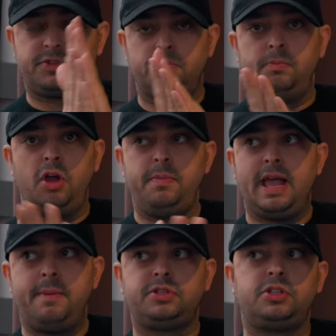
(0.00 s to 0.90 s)
So we might be
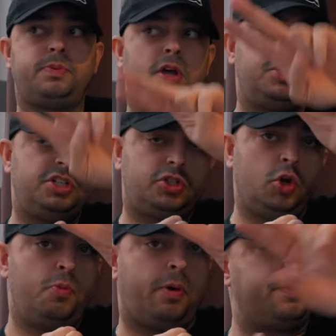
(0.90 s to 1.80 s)
able to purchase
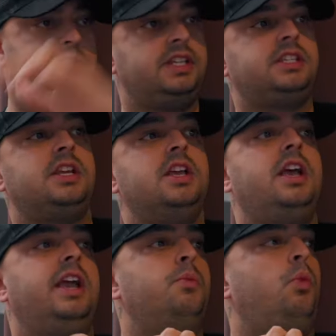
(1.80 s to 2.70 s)
2 properties
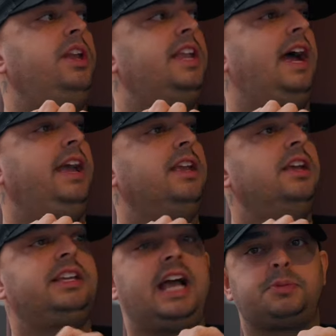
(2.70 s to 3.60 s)
in one day,
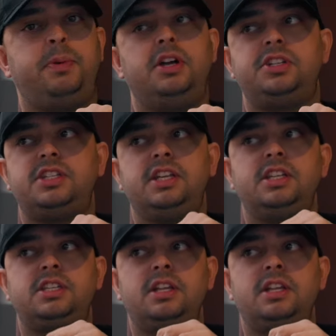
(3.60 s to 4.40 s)
cash purchases.